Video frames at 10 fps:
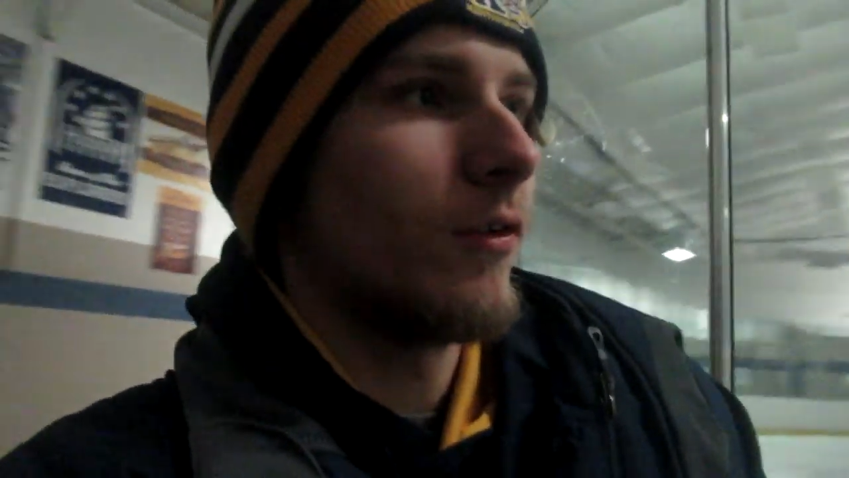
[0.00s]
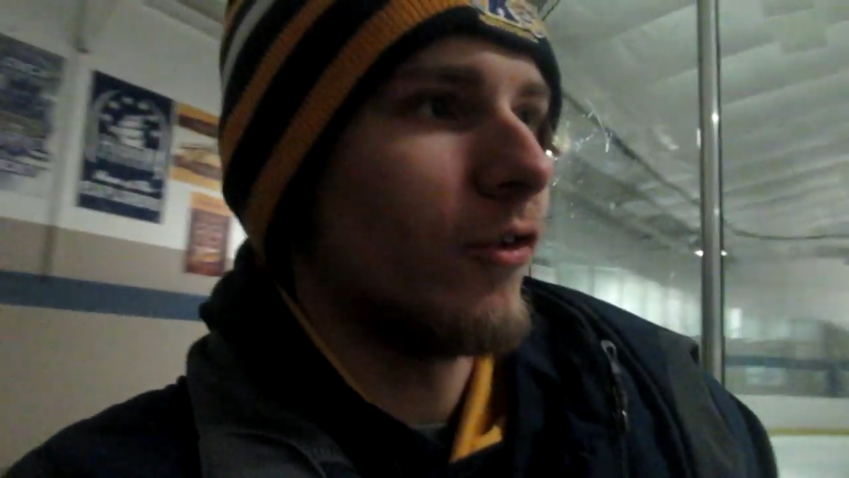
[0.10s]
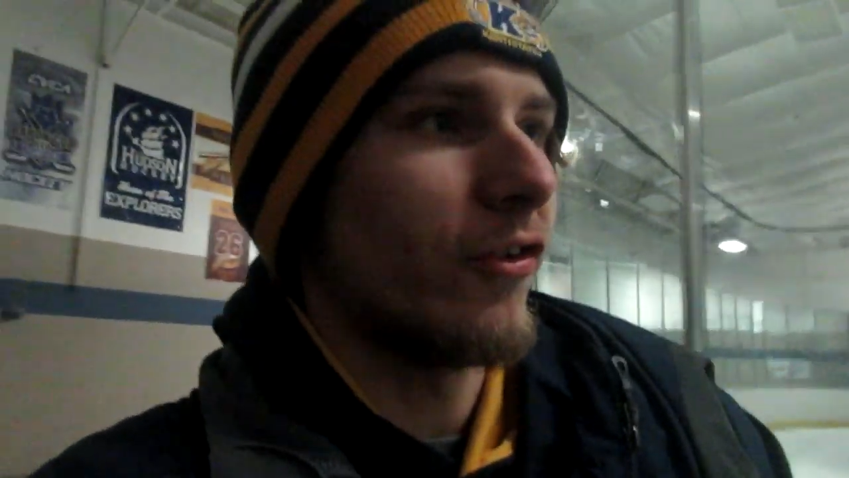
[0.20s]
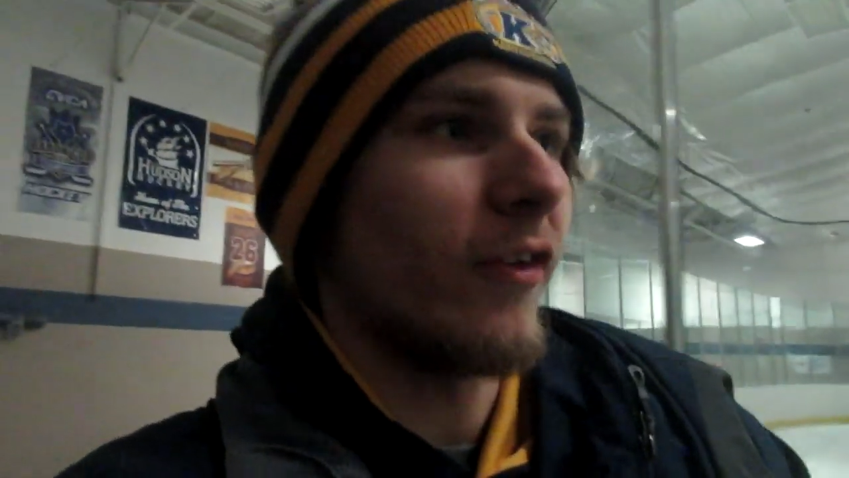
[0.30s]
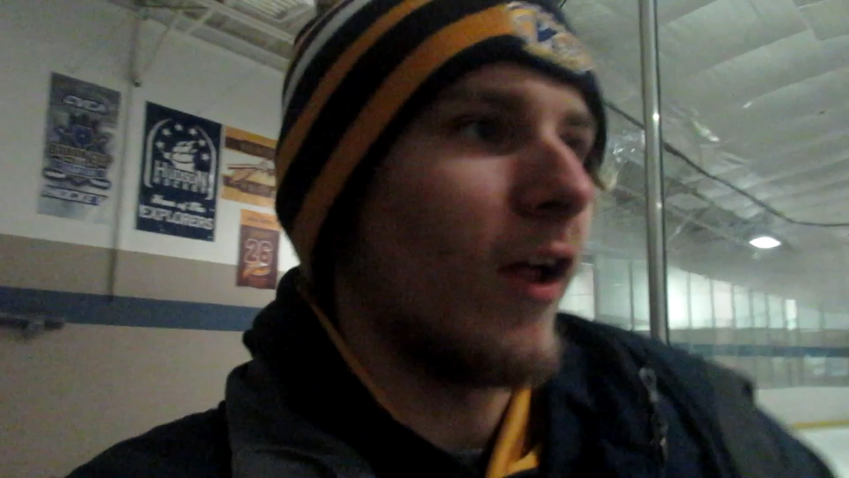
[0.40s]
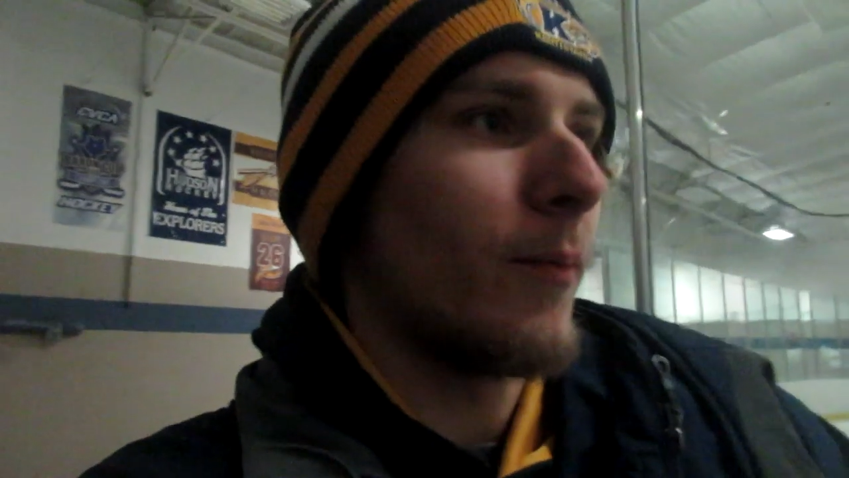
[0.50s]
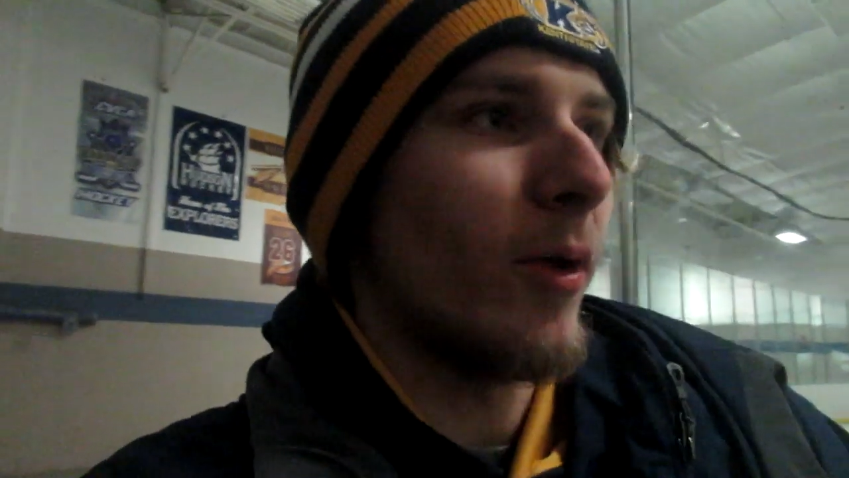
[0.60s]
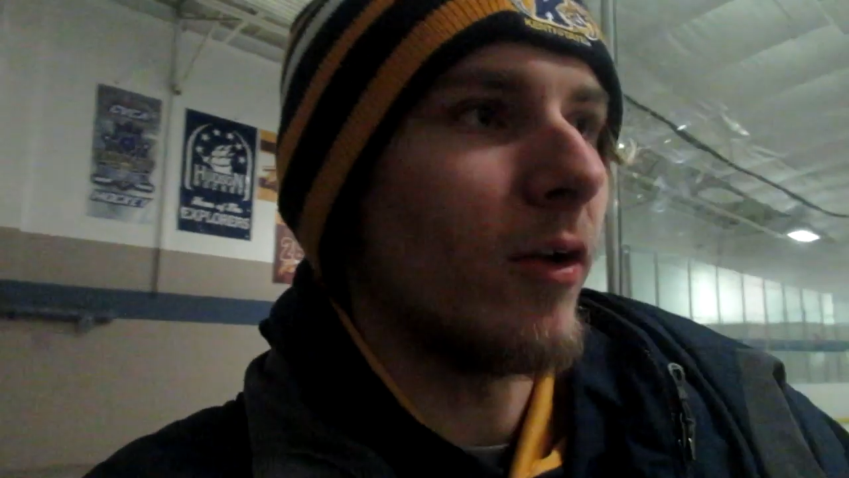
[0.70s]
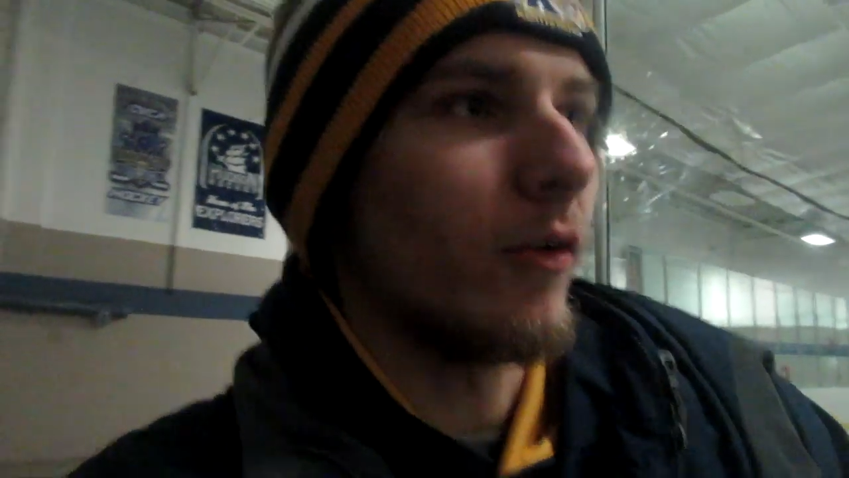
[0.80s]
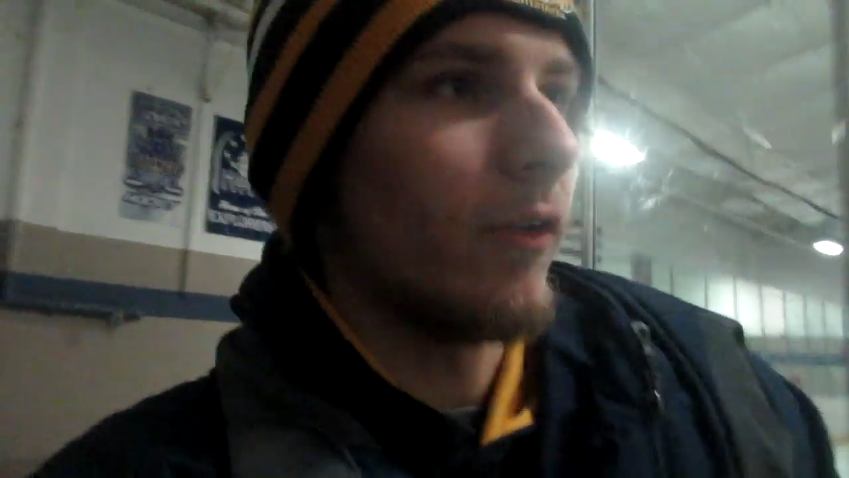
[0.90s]
just a lot of
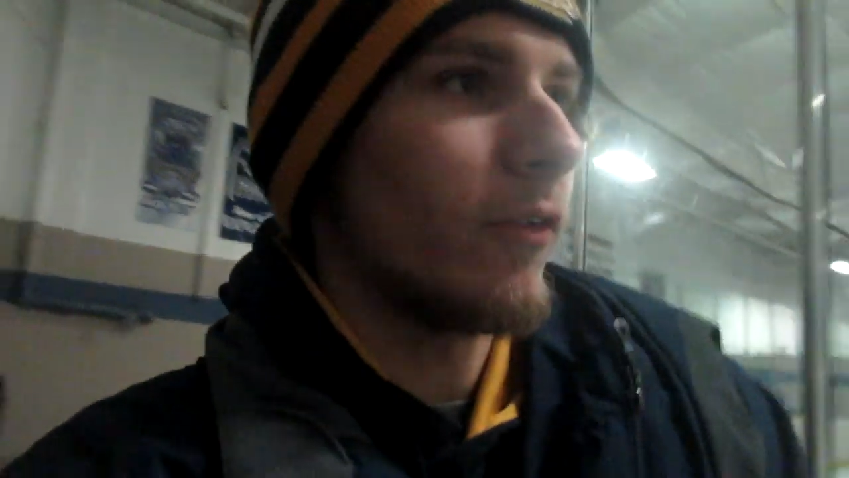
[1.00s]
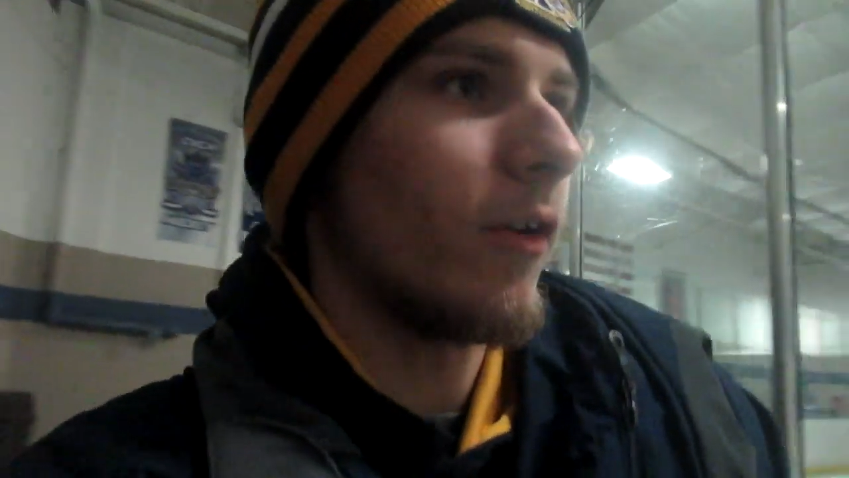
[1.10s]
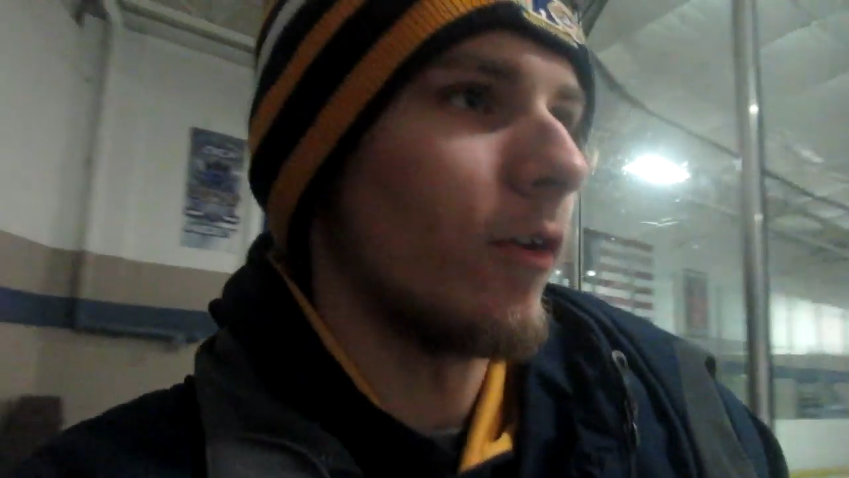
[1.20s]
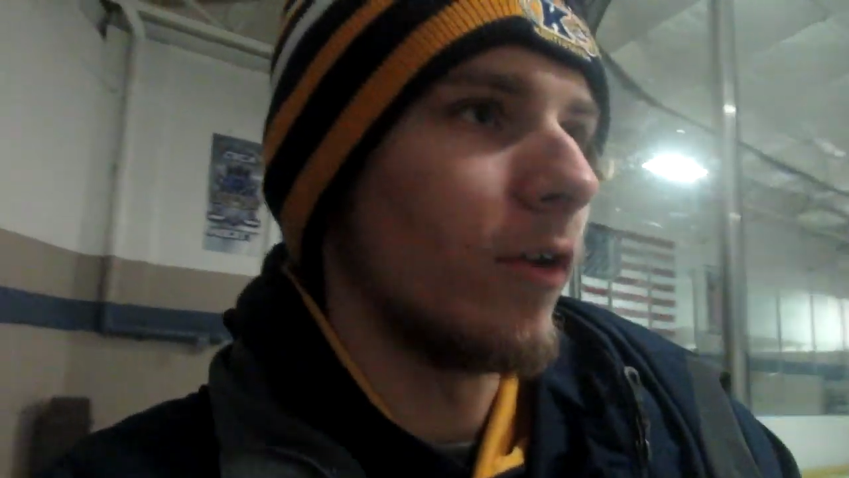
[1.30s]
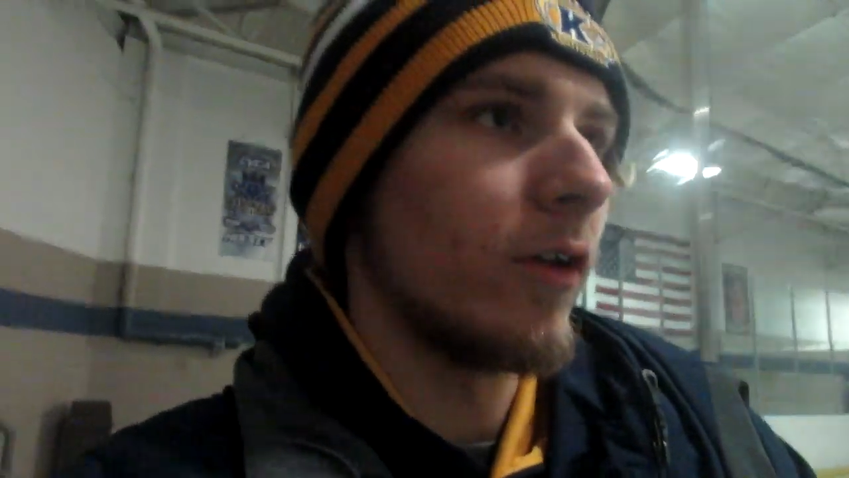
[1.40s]
penalties killed